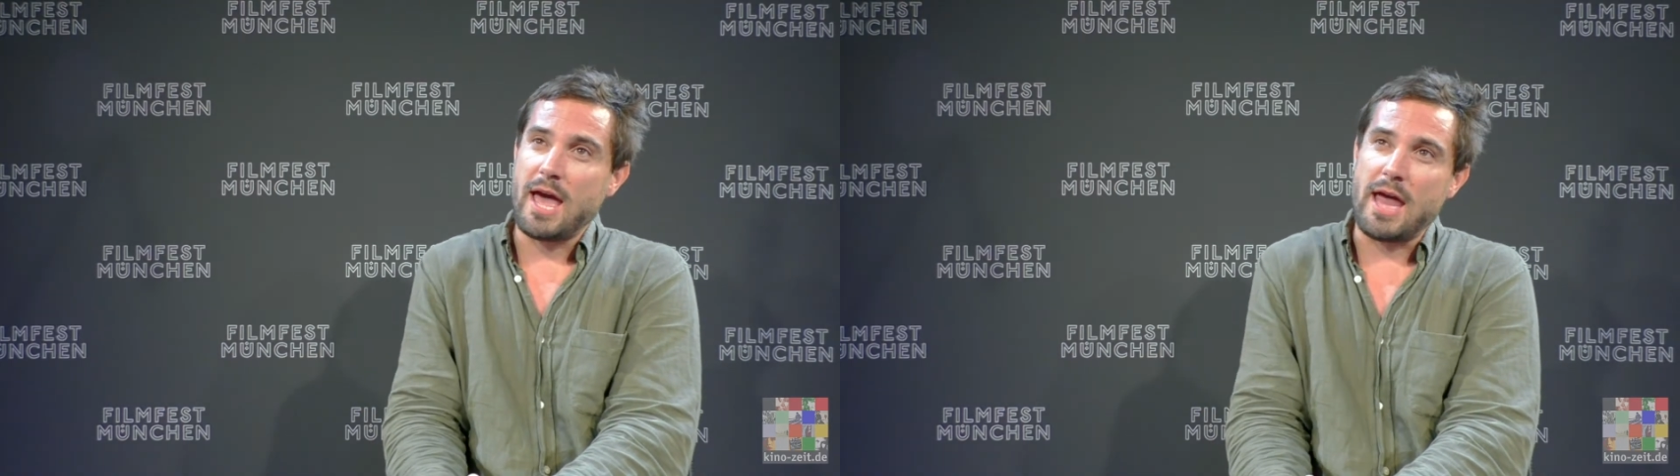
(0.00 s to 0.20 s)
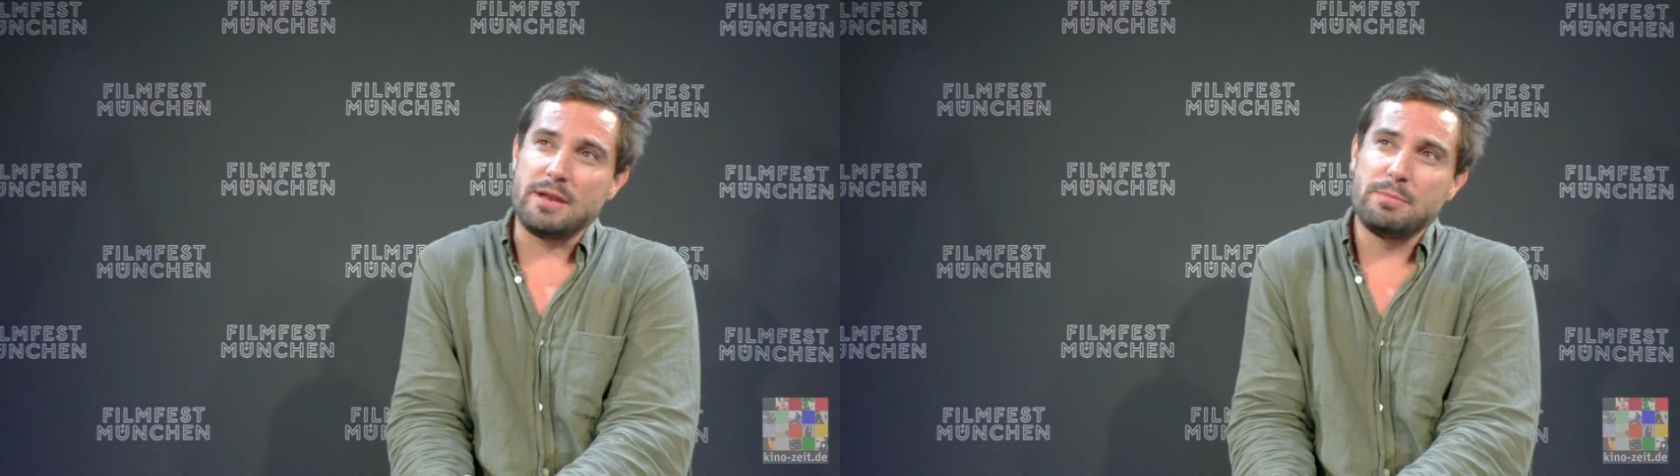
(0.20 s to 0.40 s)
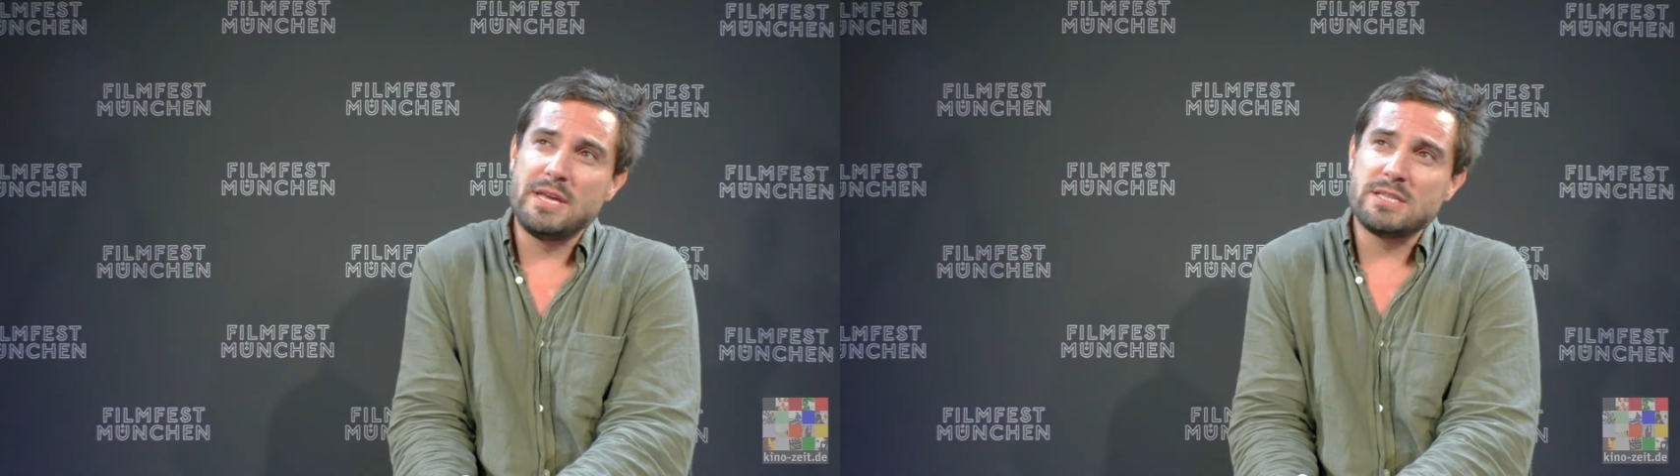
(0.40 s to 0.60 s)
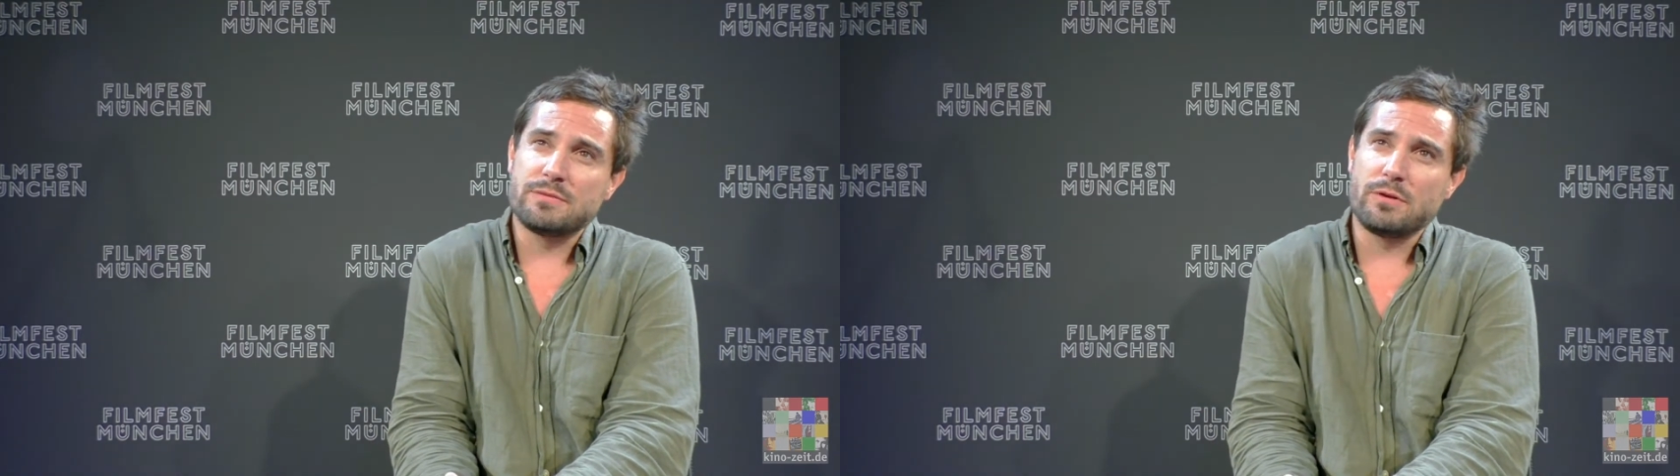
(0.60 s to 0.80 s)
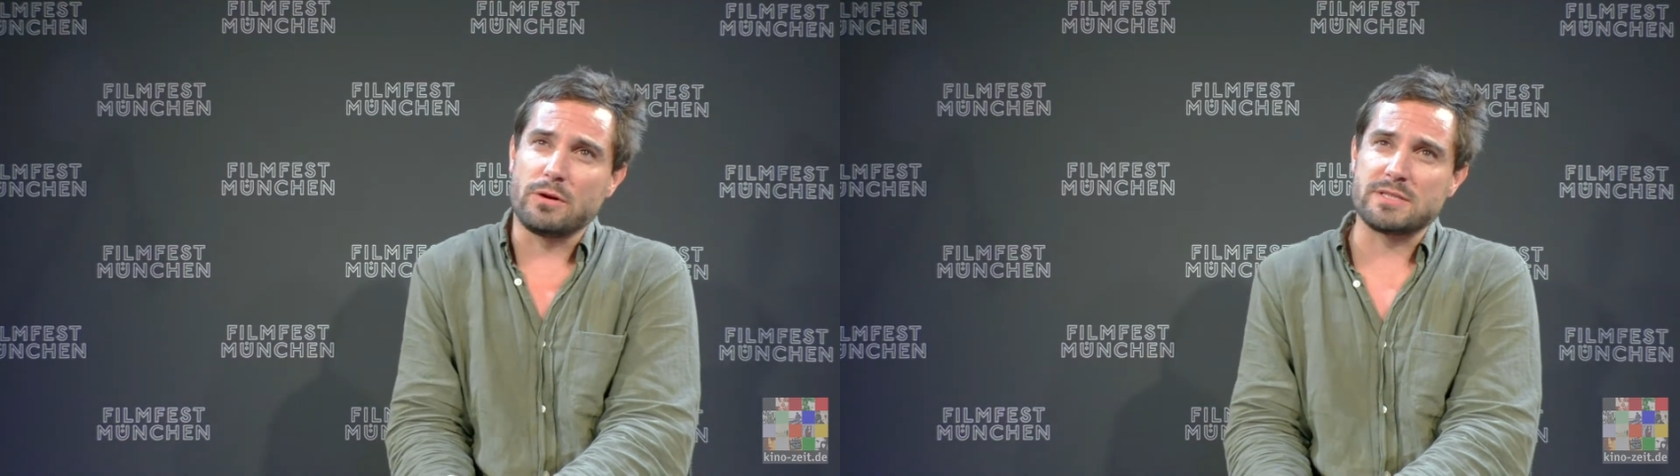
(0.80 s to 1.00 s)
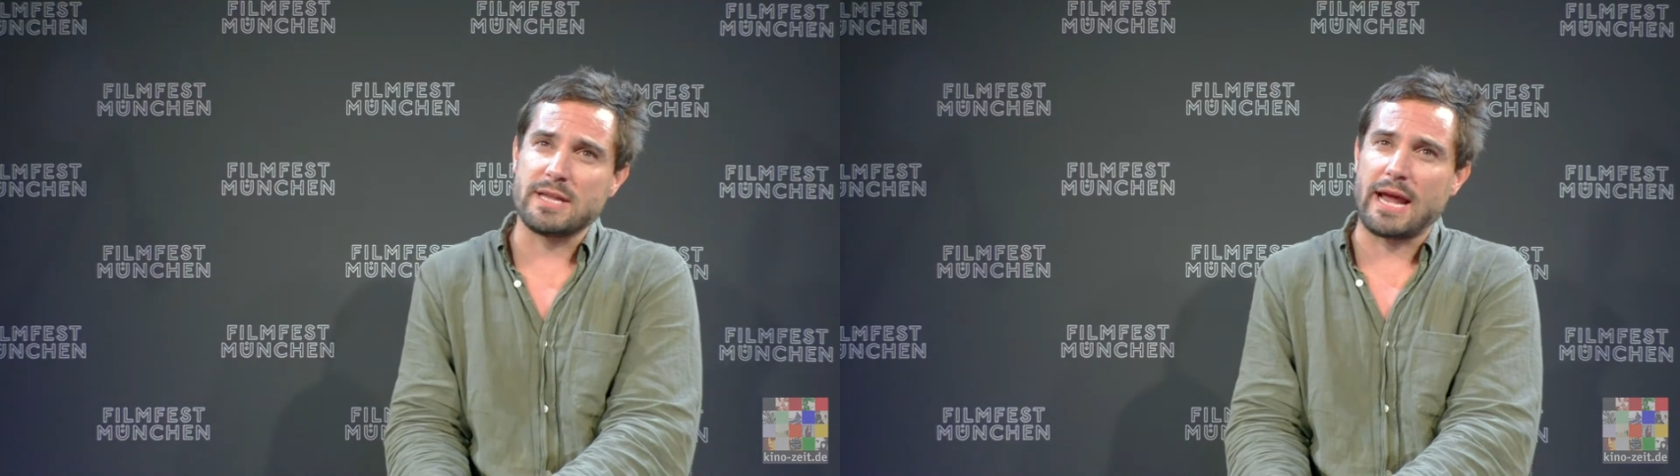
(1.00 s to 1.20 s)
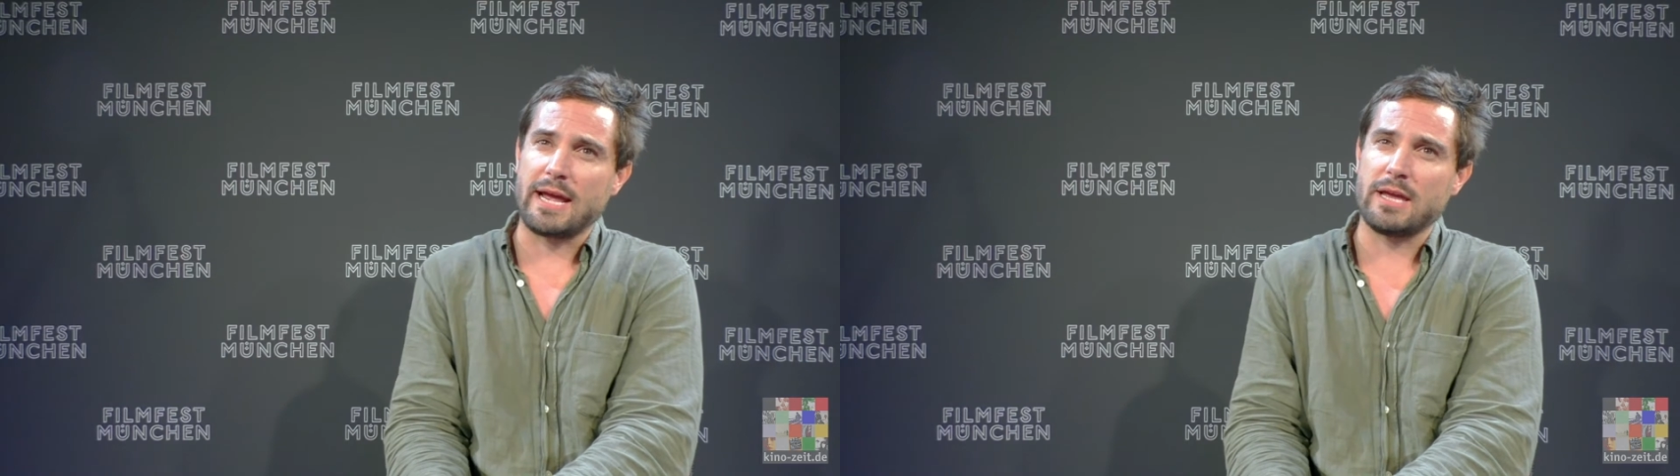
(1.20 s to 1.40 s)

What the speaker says: And it means, of course, that I